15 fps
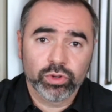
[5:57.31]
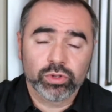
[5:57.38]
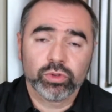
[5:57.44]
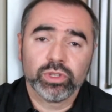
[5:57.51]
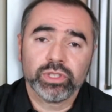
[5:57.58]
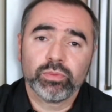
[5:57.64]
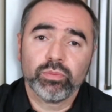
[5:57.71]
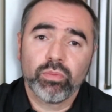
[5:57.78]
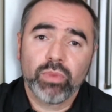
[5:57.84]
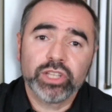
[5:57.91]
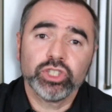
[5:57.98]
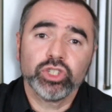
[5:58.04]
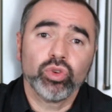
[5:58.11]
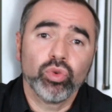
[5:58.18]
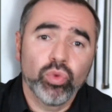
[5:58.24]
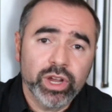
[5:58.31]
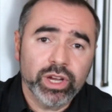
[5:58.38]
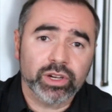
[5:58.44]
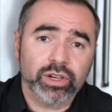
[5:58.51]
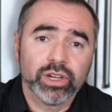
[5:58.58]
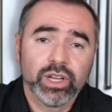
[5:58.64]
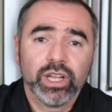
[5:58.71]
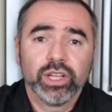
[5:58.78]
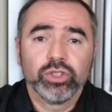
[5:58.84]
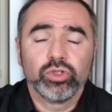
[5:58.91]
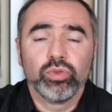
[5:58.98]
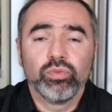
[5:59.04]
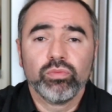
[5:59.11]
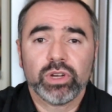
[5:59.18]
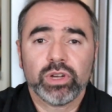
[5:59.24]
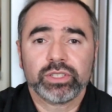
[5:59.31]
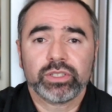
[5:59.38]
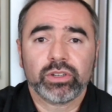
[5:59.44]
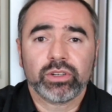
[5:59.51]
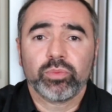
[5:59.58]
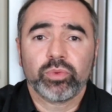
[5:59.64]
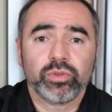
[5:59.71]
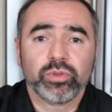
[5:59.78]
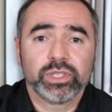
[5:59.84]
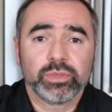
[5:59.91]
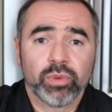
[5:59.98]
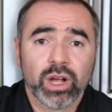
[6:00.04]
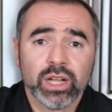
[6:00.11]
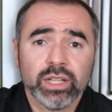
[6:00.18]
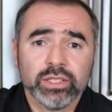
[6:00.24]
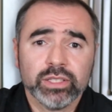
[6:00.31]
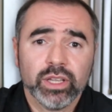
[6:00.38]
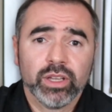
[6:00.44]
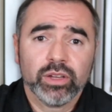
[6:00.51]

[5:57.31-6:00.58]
So it's much quicker to muster up a response